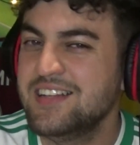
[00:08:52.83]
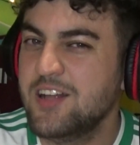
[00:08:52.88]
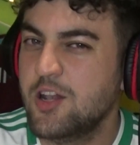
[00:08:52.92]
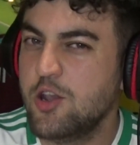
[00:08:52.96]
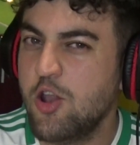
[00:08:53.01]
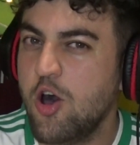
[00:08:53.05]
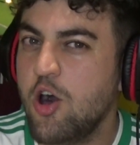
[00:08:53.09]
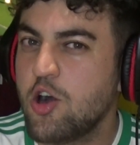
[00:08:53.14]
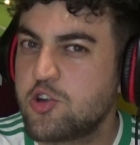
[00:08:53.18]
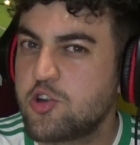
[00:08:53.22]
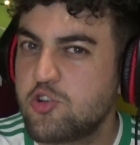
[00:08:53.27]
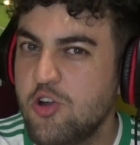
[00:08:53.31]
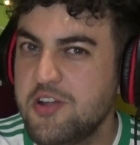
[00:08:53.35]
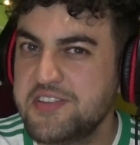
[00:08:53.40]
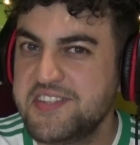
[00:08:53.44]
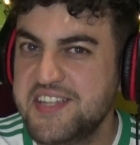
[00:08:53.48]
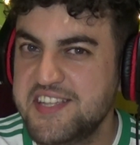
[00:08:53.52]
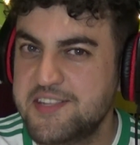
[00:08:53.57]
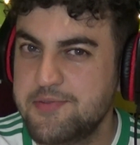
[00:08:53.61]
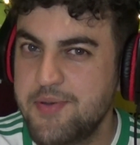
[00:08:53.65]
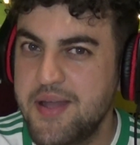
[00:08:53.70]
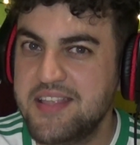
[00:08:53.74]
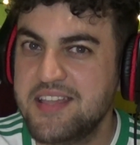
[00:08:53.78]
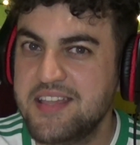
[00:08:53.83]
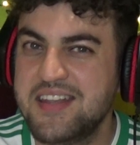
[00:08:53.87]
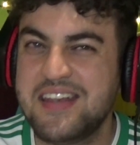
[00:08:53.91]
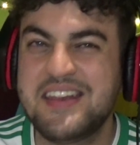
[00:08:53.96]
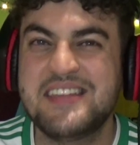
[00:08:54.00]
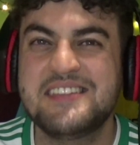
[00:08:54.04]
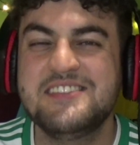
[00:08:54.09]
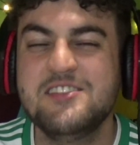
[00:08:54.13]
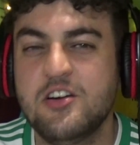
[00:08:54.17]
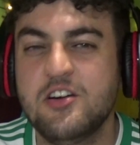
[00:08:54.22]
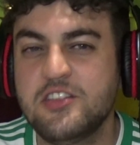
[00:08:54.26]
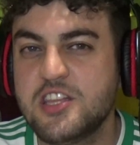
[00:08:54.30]
lot of crosses went in and
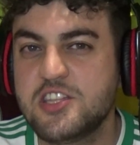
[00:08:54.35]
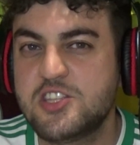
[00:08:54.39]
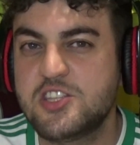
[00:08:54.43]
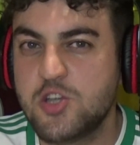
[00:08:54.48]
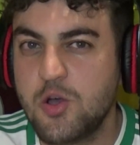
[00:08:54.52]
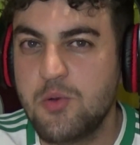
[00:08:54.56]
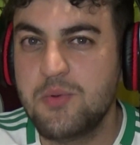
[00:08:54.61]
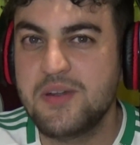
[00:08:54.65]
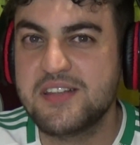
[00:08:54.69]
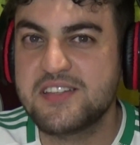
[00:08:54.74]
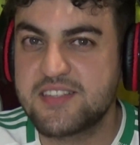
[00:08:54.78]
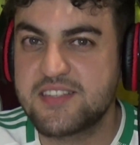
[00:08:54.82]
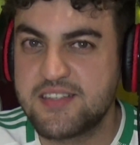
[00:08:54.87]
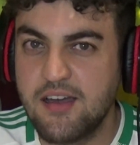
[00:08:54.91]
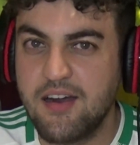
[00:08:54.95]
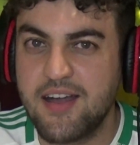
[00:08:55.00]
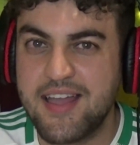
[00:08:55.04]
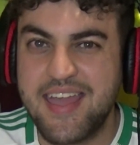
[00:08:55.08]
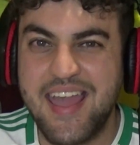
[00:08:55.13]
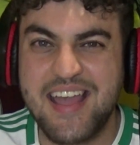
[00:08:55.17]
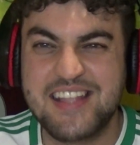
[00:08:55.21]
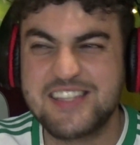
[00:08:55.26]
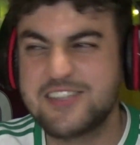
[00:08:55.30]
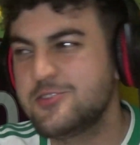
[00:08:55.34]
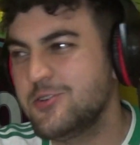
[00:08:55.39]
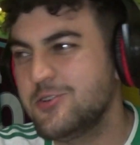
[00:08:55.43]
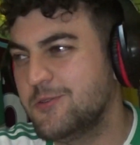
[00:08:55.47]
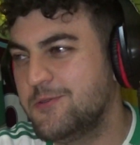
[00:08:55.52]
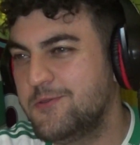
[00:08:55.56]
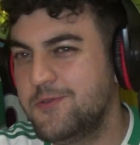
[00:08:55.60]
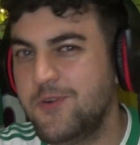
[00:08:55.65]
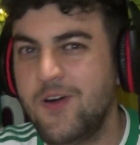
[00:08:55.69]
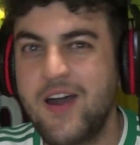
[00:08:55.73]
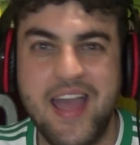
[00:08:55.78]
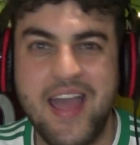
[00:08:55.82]
he's not the tallest guy. He had to sort
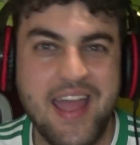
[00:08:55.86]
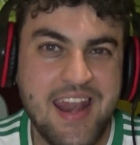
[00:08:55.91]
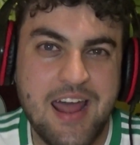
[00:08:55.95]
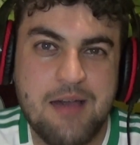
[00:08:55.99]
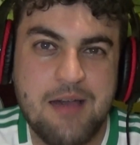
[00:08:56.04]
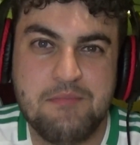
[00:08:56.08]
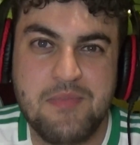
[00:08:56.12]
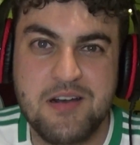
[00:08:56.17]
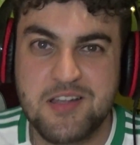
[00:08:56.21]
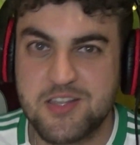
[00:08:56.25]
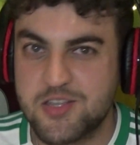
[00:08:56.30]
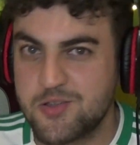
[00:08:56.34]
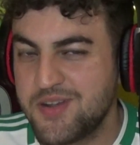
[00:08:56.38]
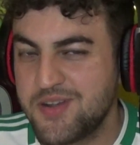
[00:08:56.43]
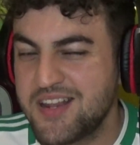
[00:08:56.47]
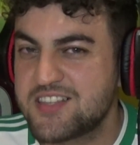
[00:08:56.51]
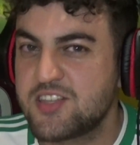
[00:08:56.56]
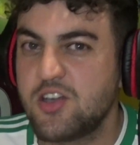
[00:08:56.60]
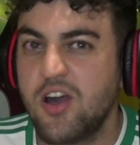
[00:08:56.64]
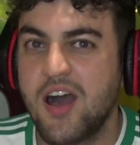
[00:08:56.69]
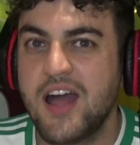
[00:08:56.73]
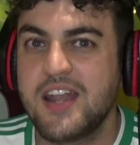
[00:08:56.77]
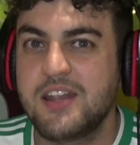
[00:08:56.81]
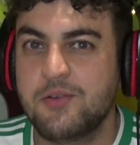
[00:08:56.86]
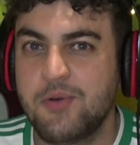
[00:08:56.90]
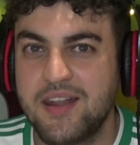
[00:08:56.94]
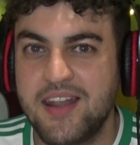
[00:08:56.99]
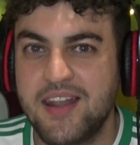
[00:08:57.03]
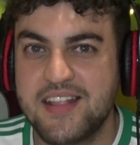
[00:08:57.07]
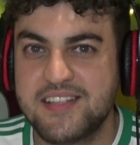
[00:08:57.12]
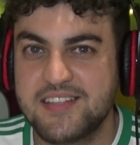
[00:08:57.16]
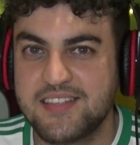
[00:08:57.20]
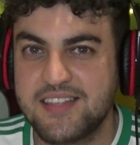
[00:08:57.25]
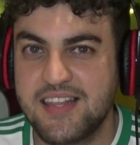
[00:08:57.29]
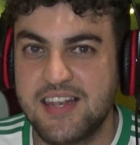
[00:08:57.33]
of fight and out muscle and that's kind of what
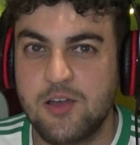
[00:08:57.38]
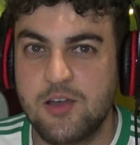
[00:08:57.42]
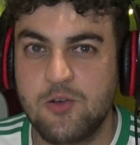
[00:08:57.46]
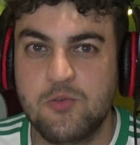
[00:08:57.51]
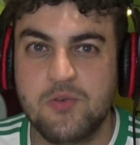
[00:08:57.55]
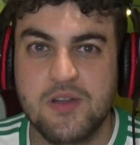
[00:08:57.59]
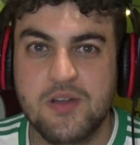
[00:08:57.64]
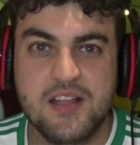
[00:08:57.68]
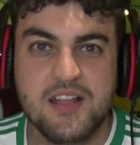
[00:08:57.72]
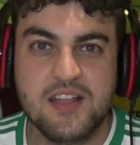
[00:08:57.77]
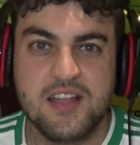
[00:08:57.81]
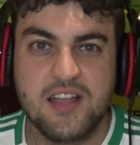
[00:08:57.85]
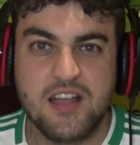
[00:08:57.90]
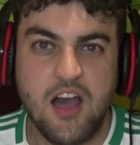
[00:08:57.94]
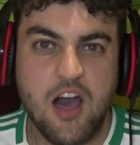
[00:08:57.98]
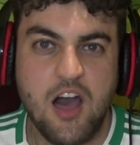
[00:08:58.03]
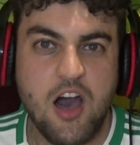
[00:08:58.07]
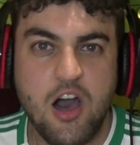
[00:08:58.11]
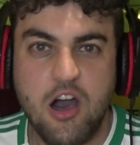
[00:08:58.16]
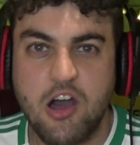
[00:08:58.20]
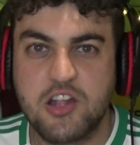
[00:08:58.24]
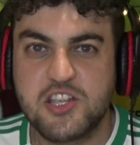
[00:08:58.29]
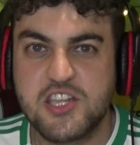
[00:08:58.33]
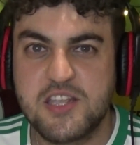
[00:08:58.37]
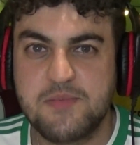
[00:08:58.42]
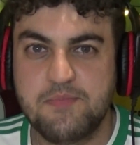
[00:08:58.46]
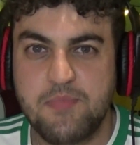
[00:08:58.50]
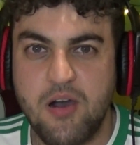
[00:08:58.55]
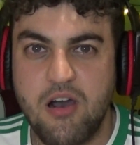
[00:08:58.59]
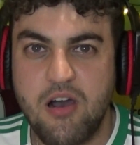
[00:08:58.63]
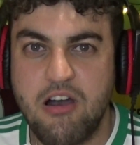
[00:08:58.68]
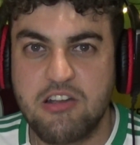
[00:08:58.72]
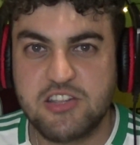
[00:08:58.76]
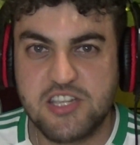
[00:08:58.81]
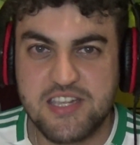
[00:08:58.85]
led to the little argy
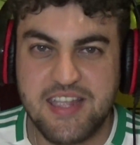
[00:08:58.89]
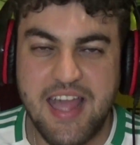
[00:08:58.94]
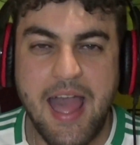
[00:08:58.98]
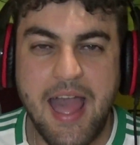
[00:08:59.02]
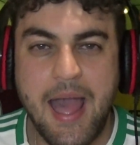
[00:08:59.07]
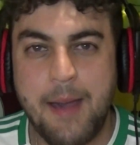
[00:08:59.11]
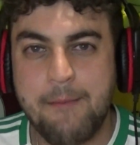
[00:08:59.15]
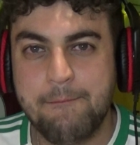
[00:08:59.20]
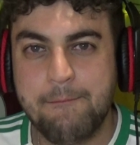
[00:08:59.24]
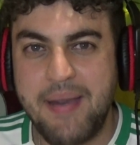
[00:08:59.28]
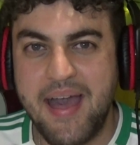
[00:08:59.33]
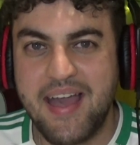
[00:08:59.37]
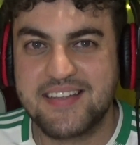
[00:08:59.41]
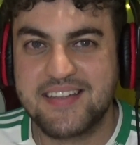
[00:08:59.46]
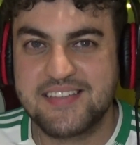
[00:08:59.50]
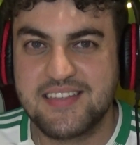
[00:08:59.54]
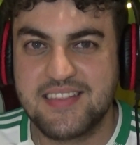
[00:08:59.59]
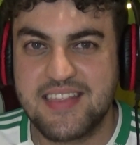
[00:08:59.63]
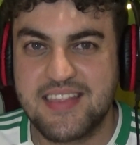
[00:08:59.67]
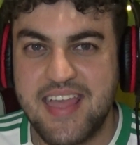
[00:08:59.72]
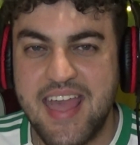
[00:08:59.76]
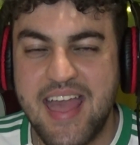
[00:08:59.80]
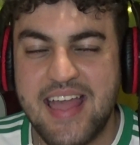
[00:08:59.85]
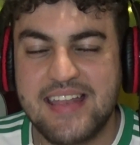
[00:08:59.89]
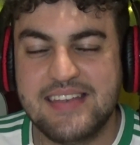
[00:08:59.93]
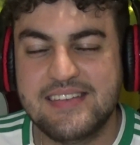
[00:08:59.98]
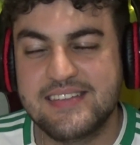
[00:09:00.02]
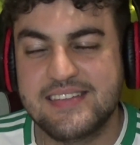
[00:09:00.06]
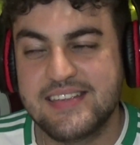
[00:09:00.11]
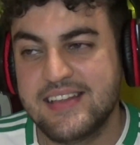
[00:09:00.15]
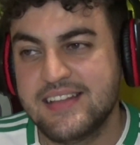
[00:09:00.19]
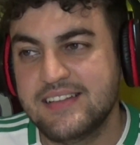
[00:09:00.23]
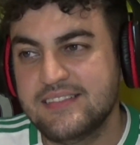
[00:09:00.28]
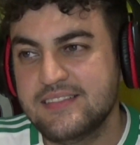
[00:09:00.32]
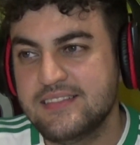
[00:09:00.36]
bargy handbags at the
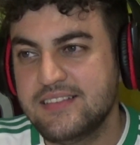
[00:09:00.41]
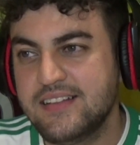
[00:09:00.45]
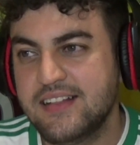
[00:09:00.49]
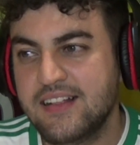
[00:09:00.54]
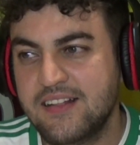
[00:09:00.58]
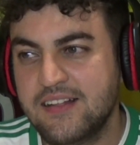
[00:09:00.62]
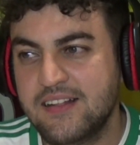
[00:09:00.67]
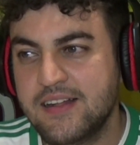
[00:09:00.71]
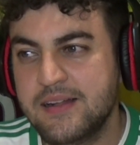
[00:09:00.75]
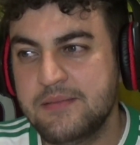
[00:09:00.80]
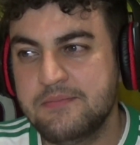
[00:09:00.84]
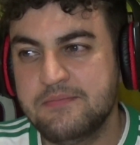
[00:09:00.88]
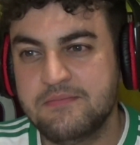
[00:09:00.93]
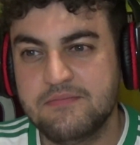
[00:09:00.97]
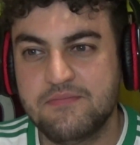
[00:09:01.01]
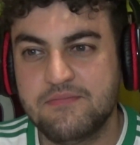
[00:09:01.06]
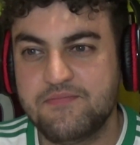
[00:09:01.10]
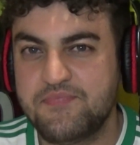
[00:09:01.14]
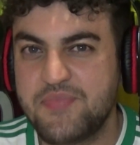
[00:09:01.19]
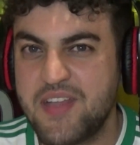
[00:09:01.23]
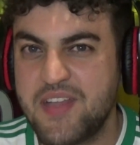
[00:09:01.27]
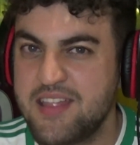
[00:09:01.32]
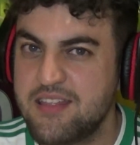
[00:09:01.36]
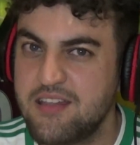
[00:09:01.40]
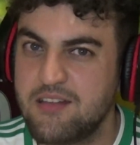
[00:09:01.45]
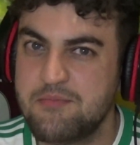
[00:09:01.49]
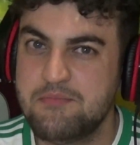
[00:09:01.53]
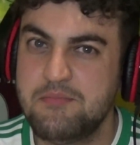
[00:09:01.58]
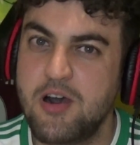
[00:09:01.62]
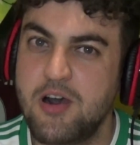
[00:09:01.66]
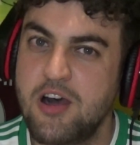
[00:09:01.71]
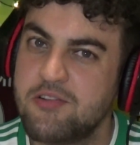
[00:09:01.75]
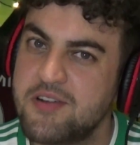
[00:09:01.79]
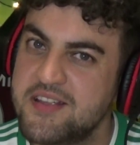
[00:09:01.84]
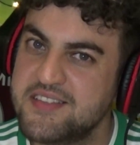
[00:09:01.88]
end. Um, and
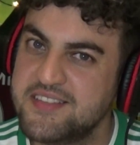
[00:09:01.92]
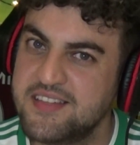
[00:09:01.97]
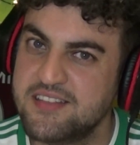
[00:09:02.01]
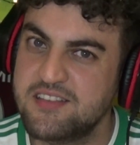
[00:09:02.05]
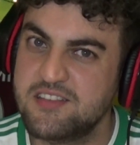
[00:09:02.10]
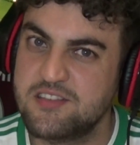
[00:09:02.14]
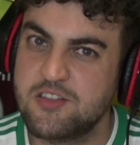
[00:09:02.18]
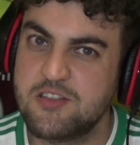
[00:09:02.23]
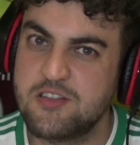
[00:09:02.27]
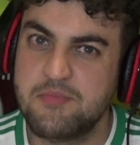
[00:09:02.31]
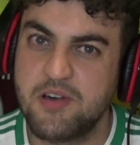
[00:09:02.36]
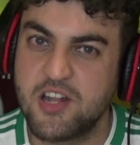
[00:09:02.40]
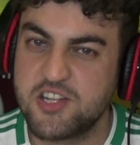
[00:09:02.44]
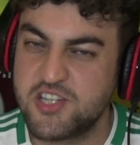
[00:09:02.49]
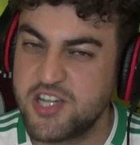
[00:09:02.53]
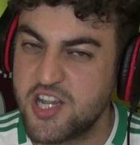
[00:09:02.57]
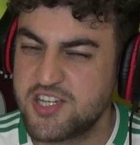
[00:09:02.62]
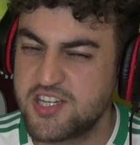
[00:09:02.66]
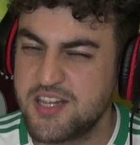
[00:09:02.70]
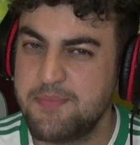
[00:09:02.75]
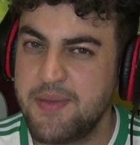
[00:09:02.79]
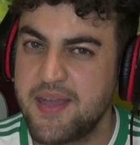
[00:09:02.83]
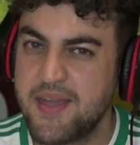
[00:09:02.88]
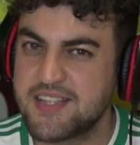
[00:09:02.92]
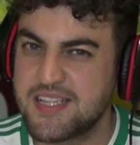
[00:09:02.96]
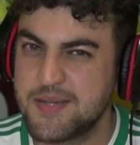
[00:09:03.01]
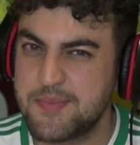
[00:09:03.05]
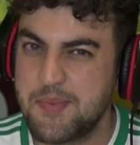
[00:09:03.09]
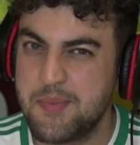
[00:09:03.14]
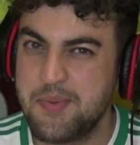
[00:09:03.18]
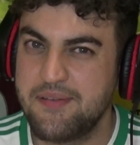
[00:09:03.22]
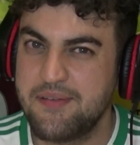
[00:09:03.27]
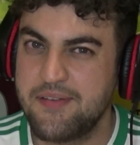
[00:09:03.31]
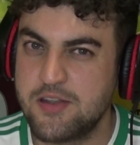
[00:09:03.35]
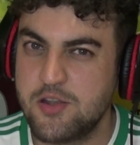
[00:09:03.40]
Mara didn't do much. He actually picked up
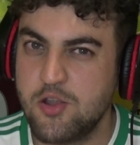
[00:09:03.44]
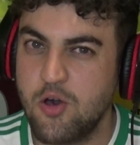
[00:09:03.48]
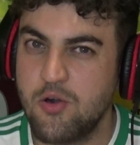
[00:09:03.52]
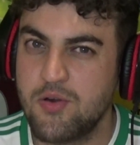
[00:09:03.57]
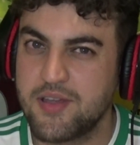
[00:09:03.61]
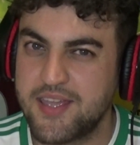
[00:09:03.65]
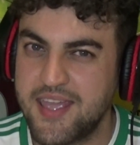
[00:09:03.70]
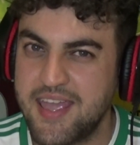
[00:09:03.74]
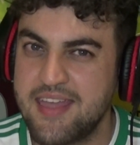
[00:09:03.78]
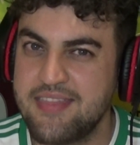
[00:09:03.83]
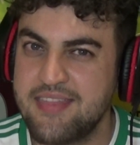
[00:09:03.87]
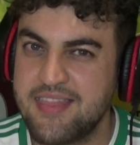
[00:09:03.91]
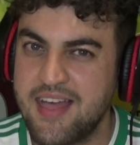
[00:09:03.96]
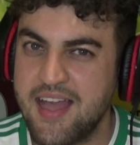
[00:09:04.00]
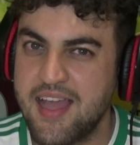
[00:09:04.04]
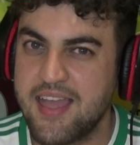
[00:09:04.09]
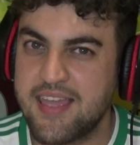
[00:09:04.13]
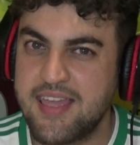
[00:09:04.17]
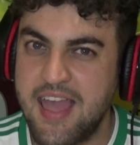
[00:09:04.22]
a bit of a knock in that